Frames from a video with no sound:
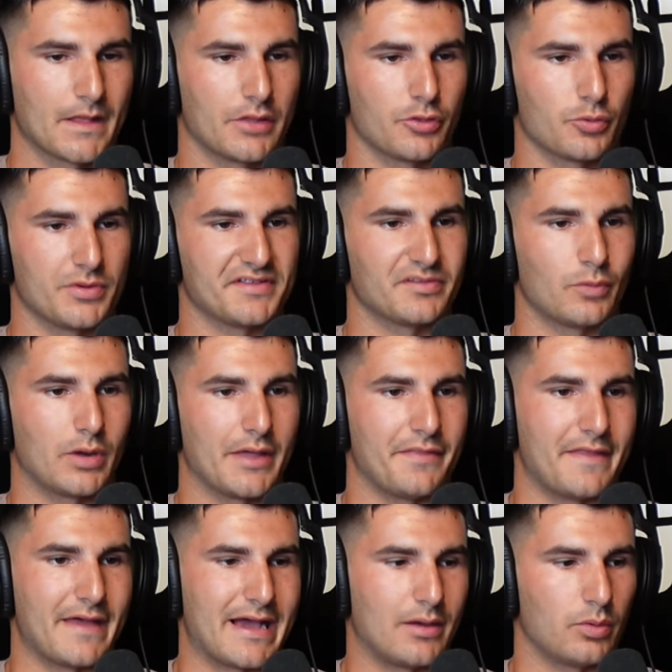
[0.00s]
The reason why
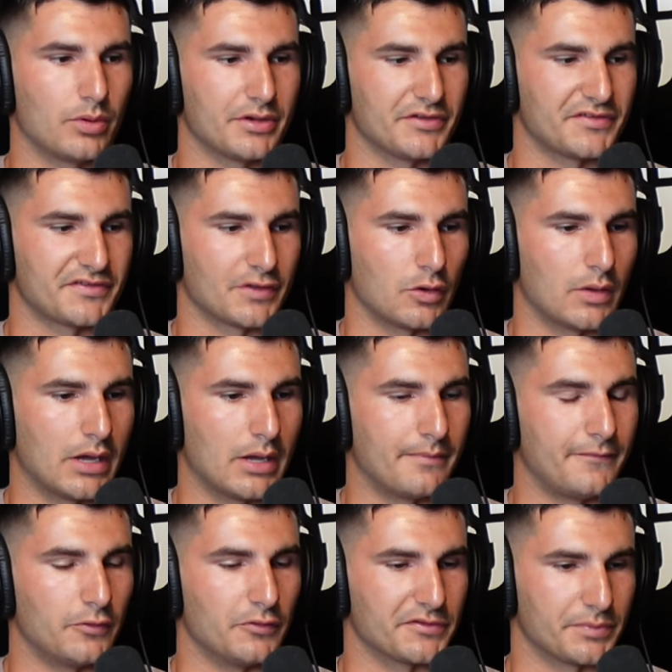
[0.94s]
that one is so
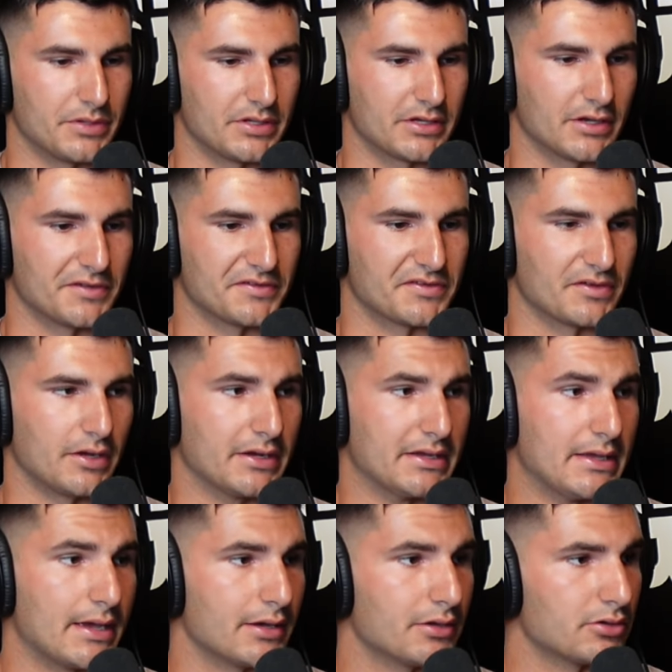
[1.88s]
helpful is because,
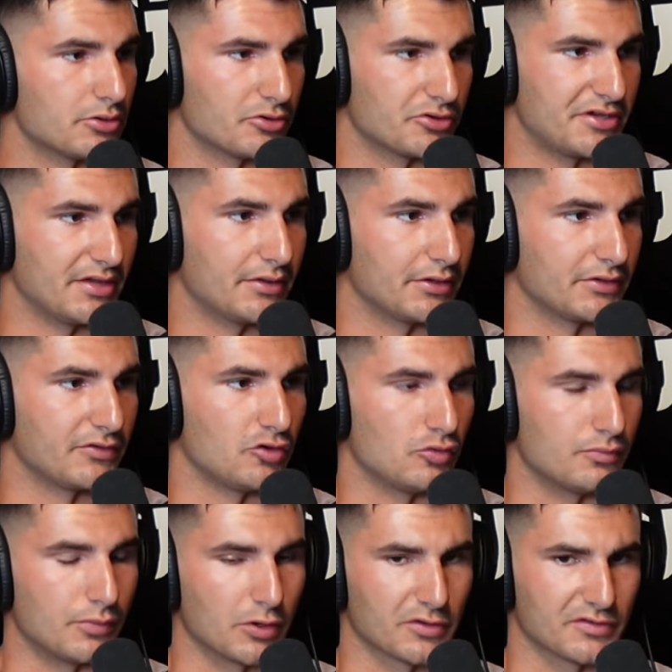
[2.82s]
again, you're killing
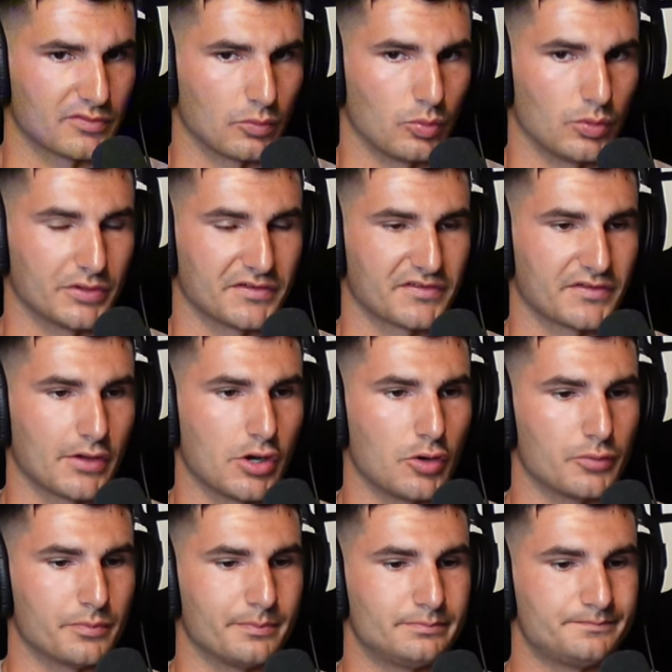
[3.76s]
two birds with one
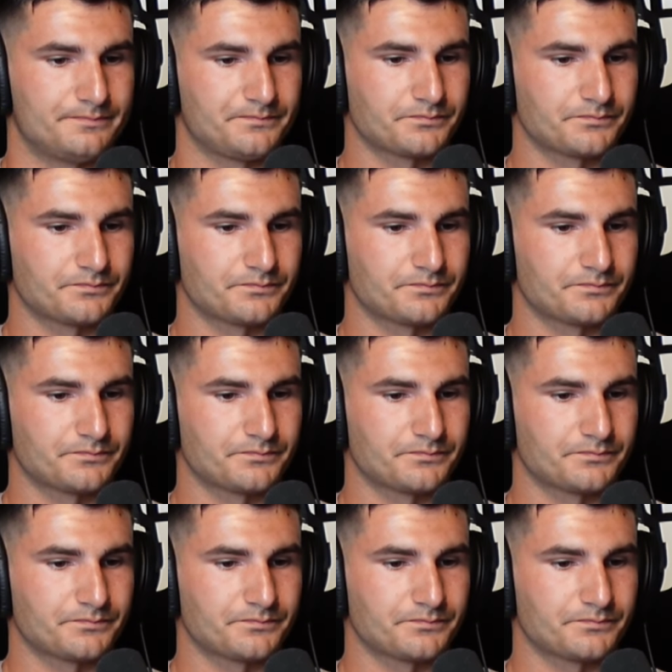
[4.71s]
stone,